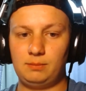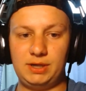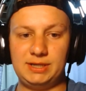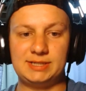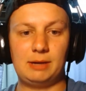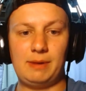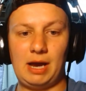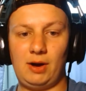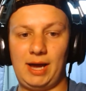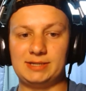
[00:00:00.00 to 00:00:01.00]
but he
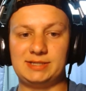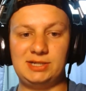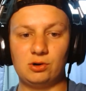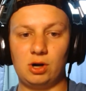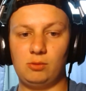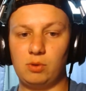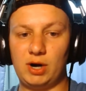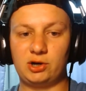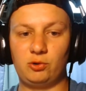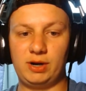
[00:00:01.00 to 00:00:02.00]
somehow has 0
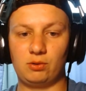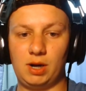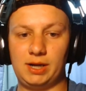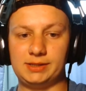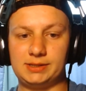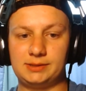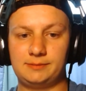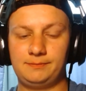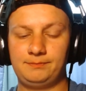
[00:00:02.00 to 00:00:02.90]
breakaway runs.